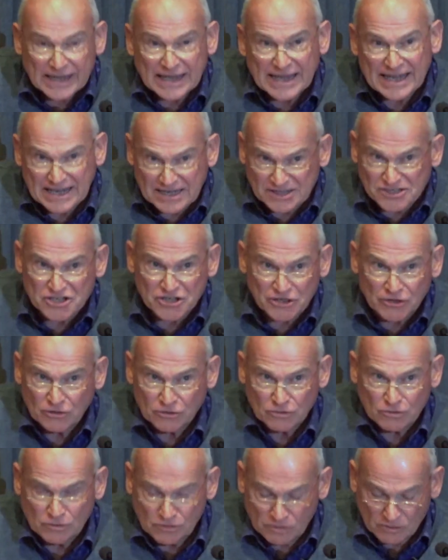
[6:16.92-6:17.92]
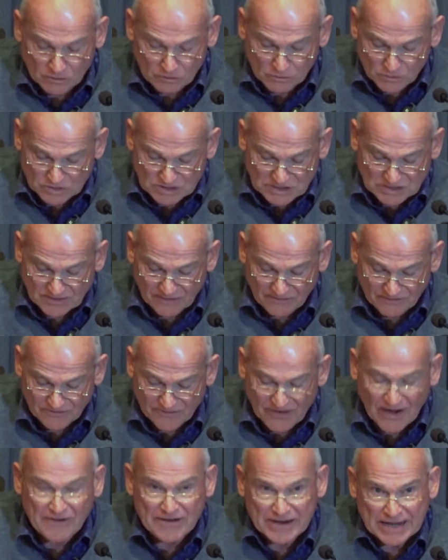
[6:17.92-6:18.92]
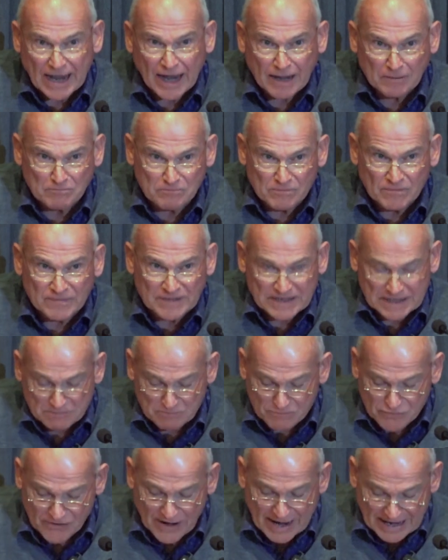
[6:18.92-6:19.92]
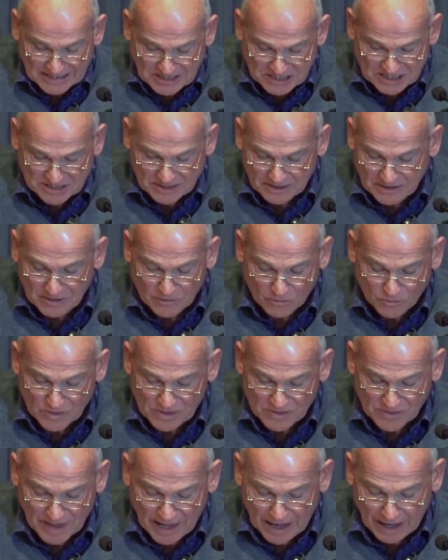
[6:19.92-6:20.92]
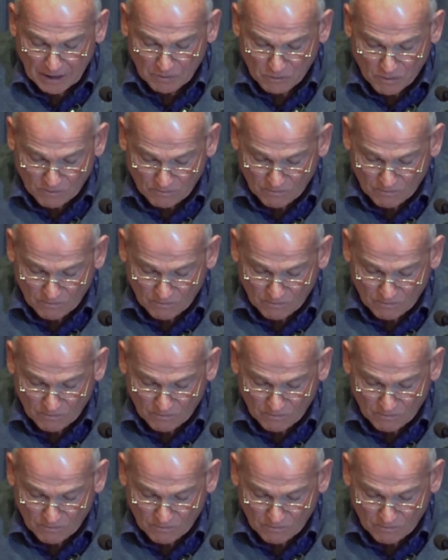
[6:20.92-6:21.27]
He too was very impressed with our